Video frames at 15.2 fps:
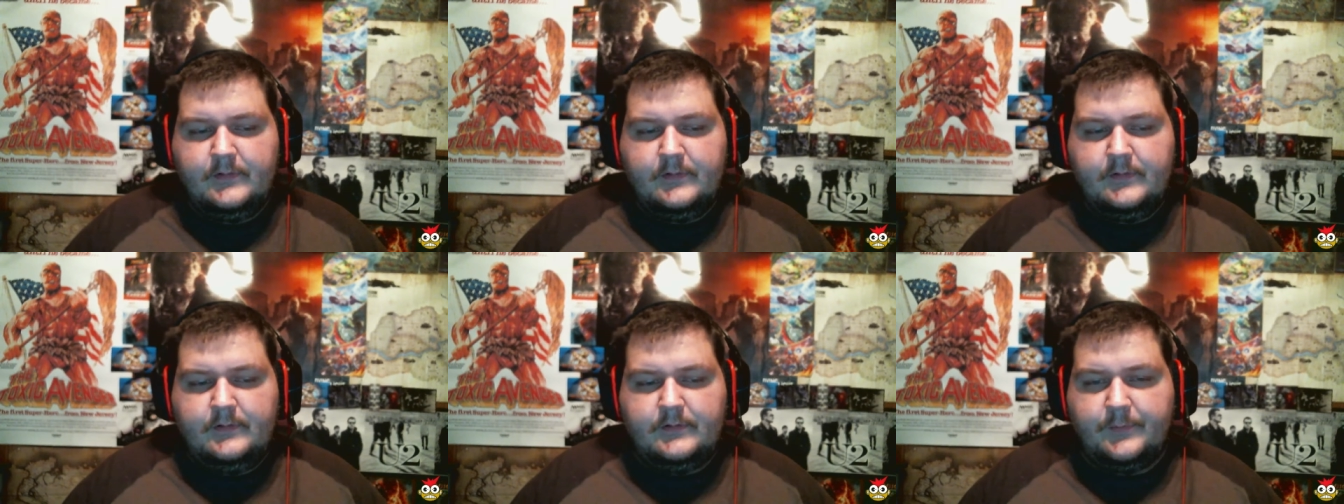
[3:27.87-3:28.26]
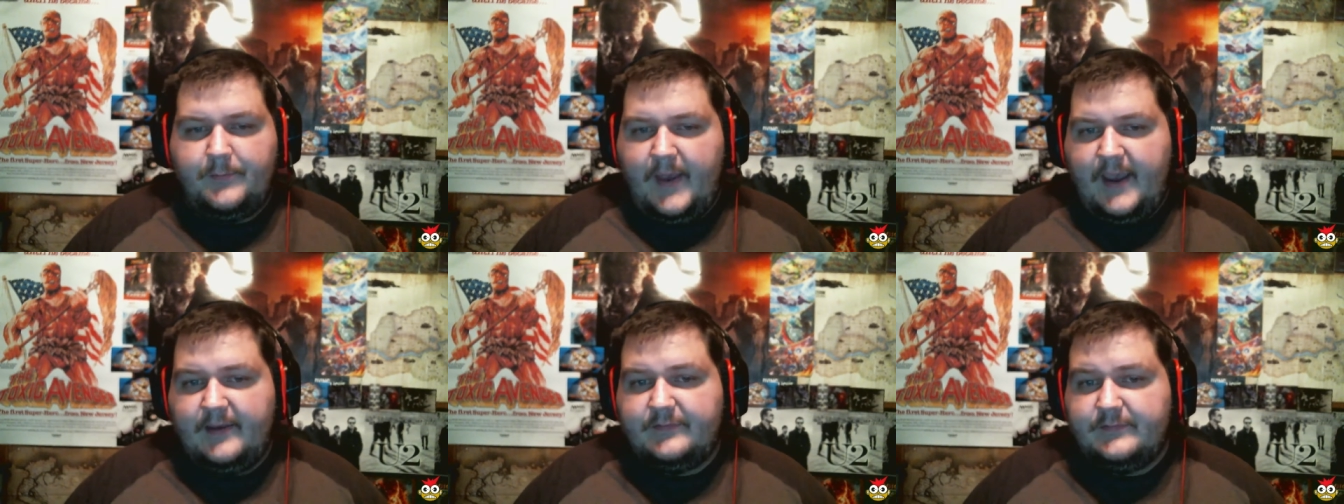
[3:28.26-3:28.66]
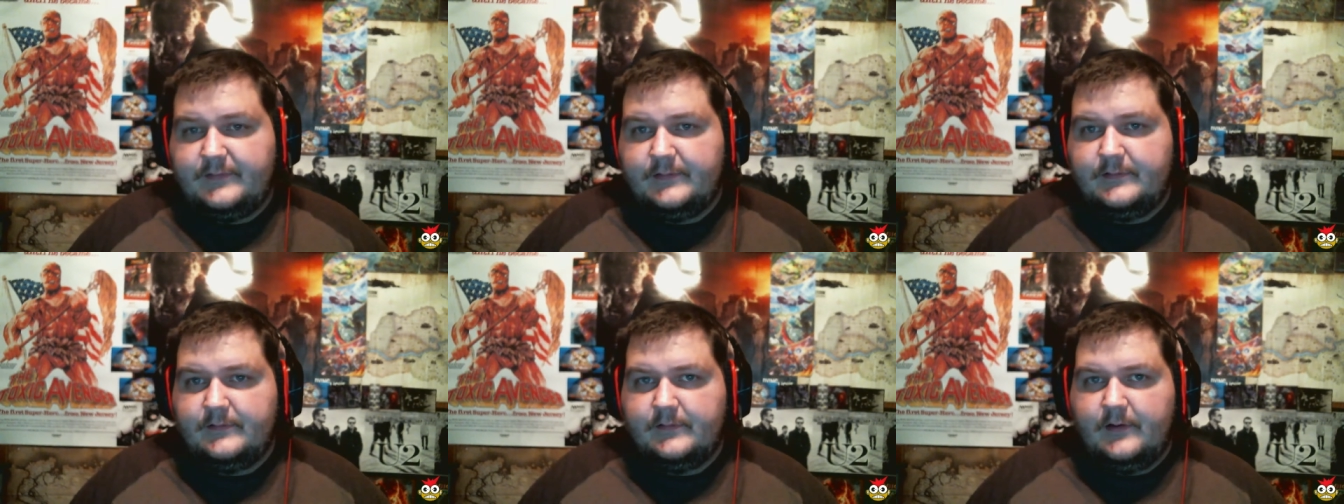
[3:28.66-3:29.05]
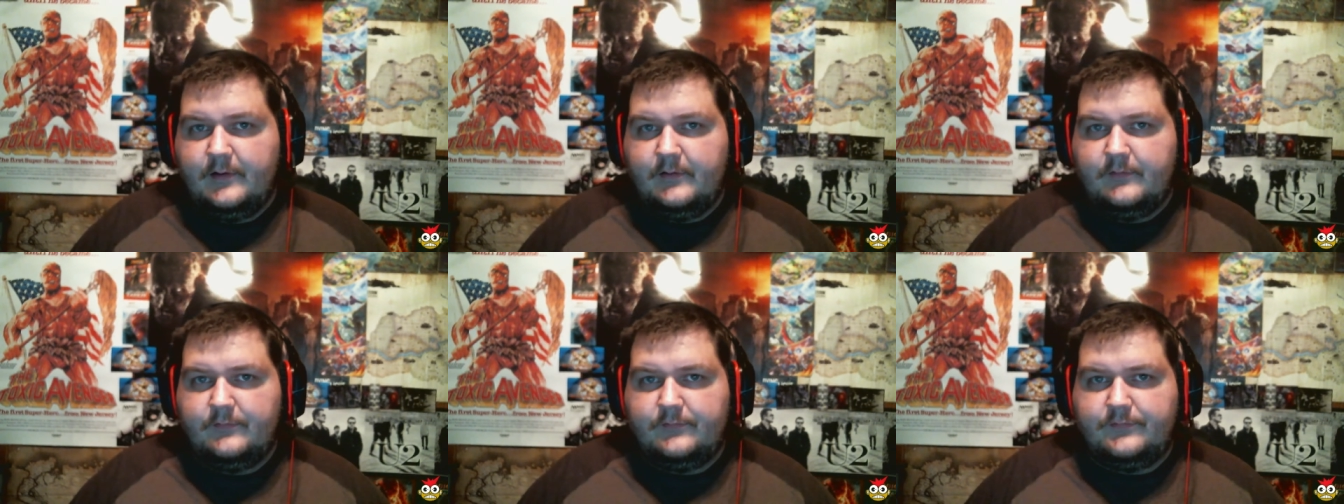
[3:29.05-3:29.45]
the passing
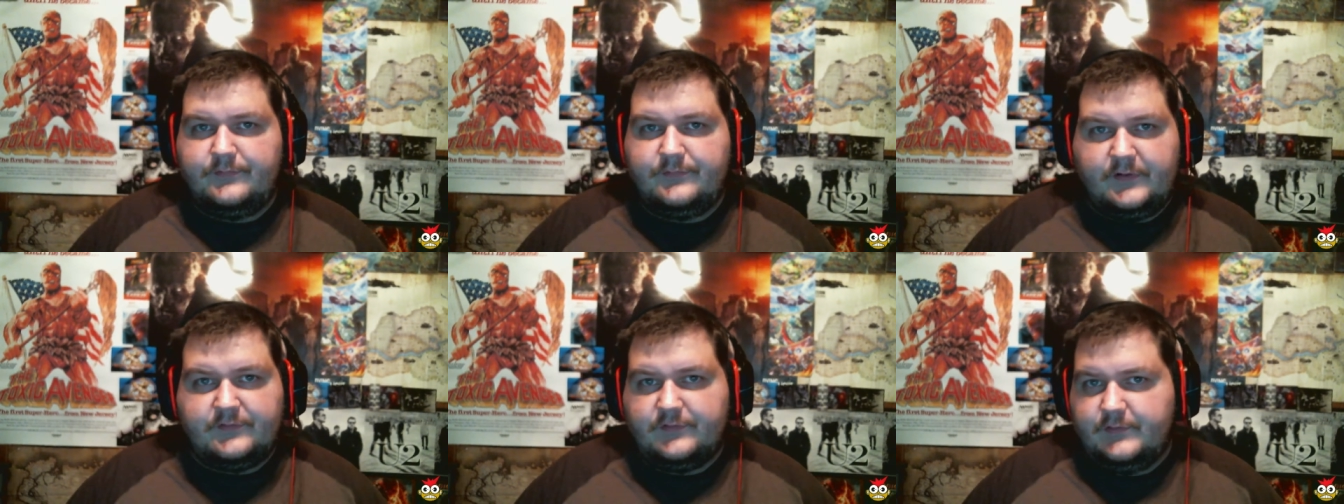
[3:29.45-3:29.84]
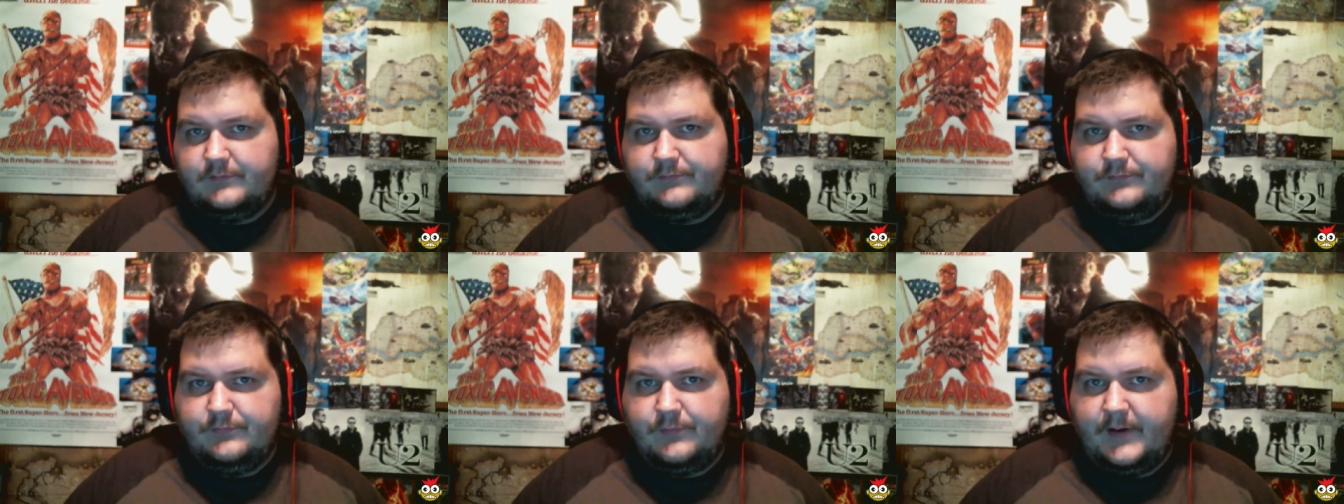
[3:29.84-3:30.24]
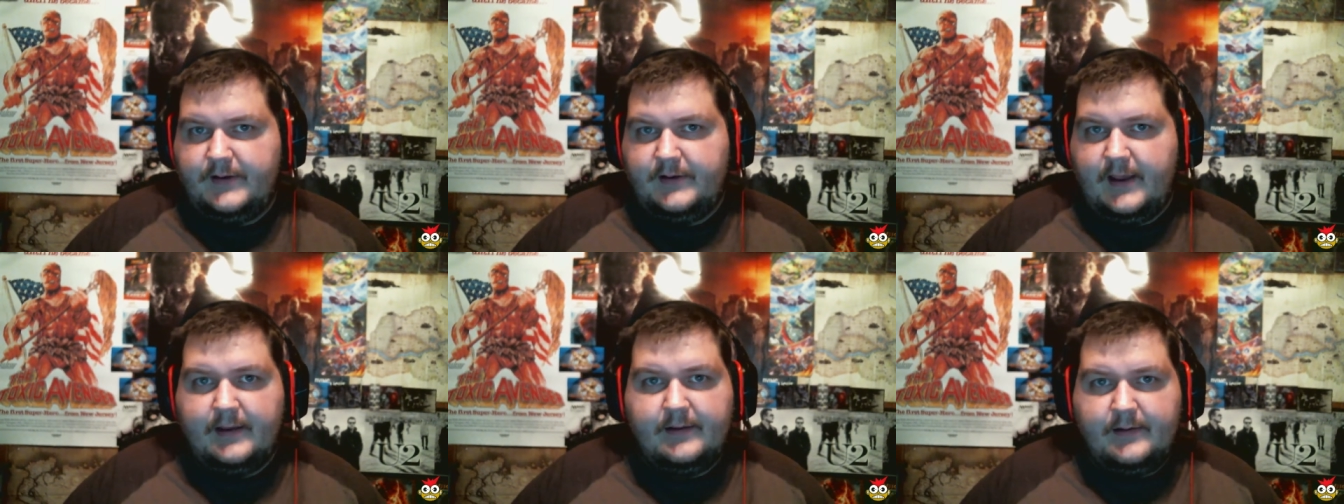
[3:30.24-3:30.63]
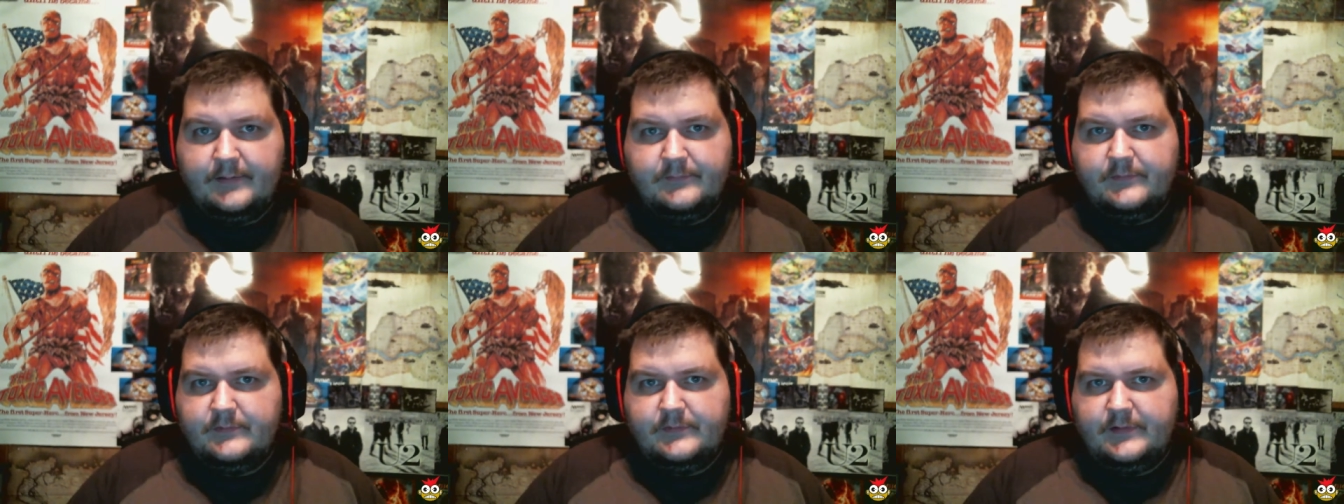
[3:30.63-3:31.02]
of such a great. I,
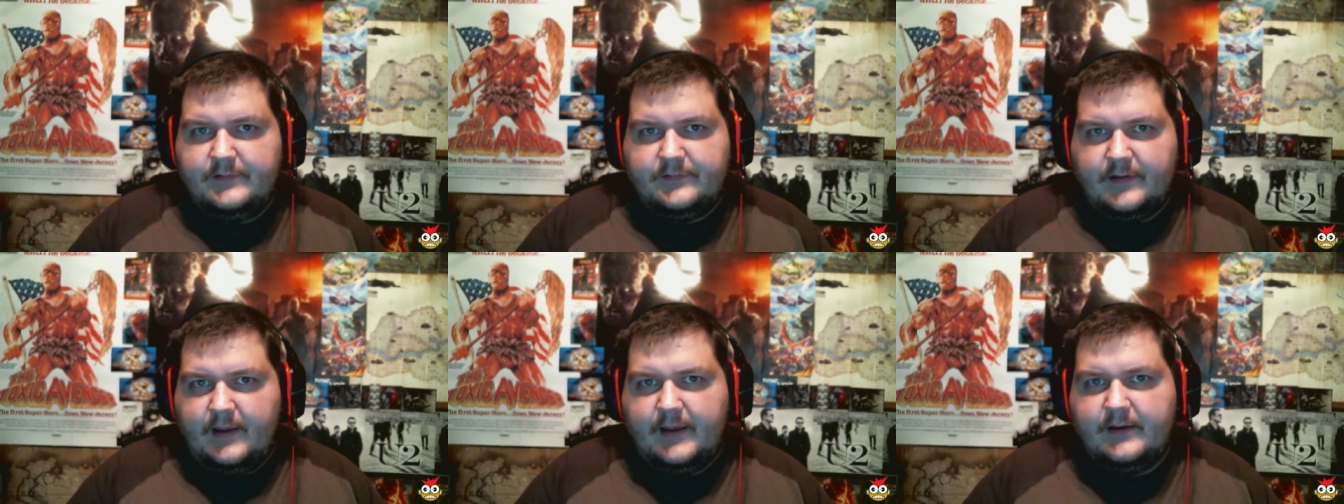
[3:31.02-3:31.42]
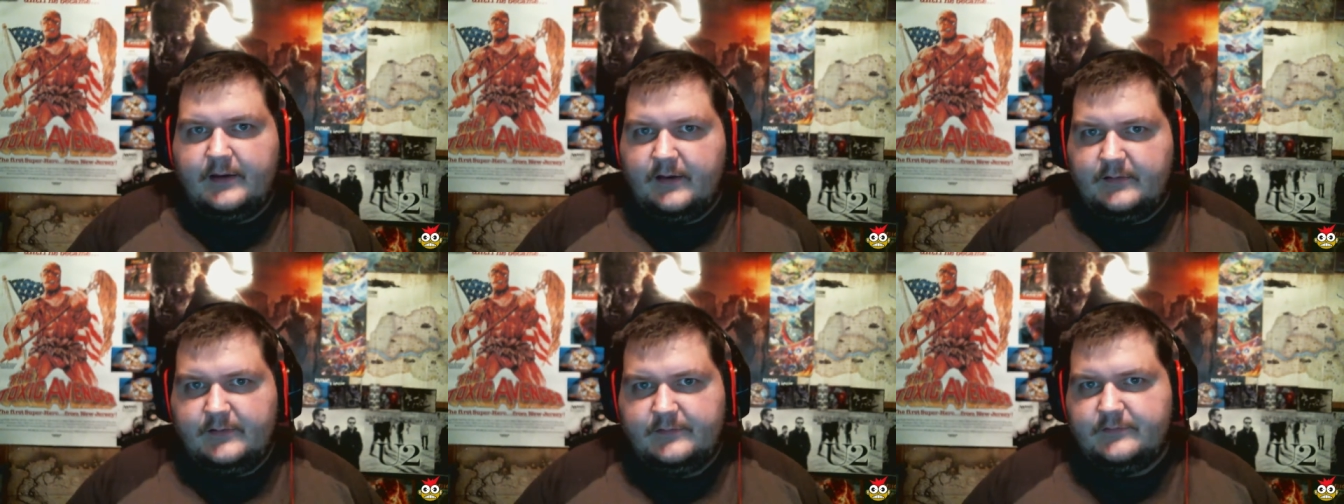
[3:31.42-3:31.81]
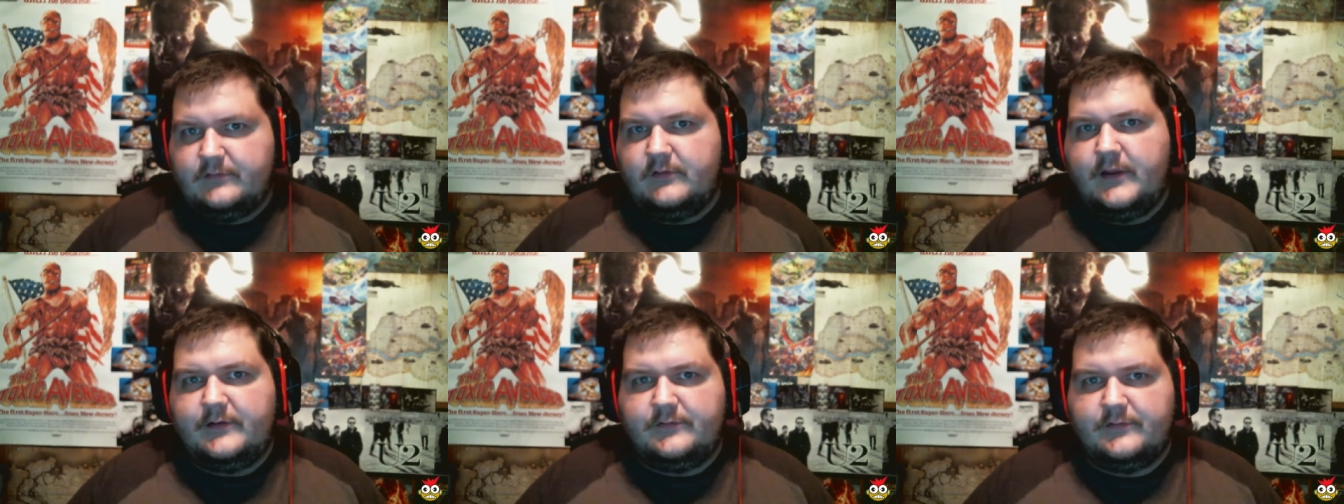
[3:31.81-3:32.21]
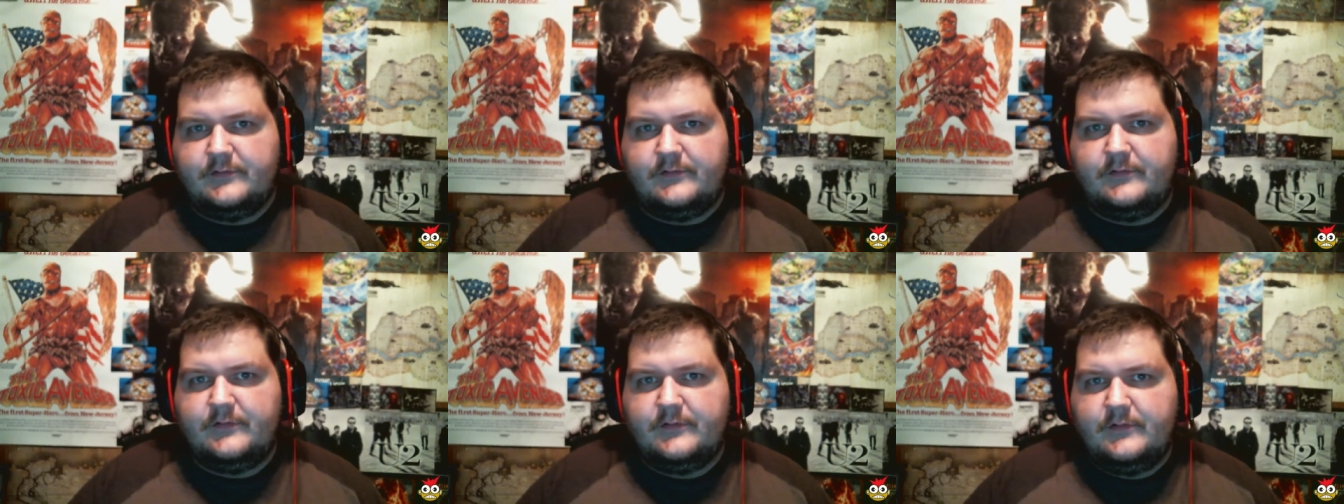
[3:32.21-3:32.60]
am he's an icon. He's a
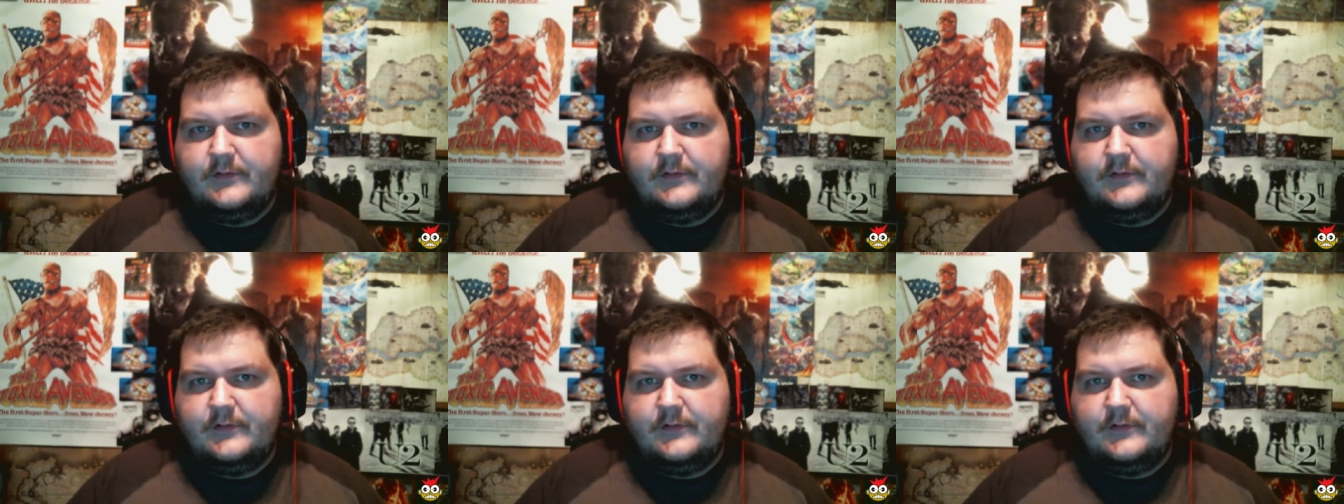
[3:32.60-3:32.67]
legend.